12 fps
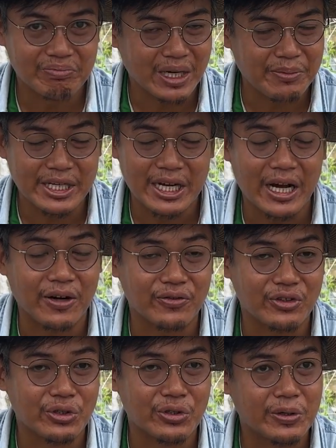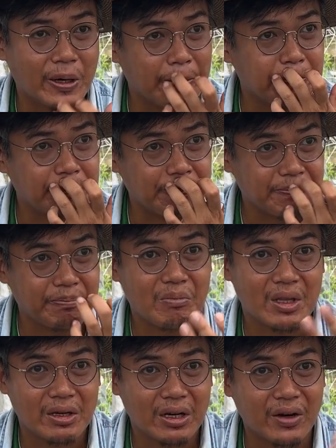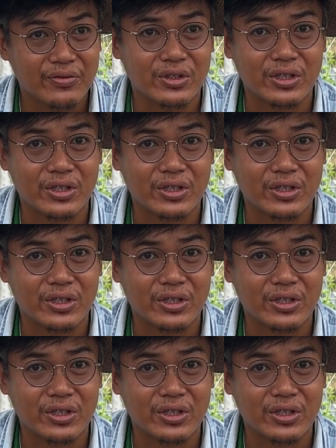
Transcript: I mean after a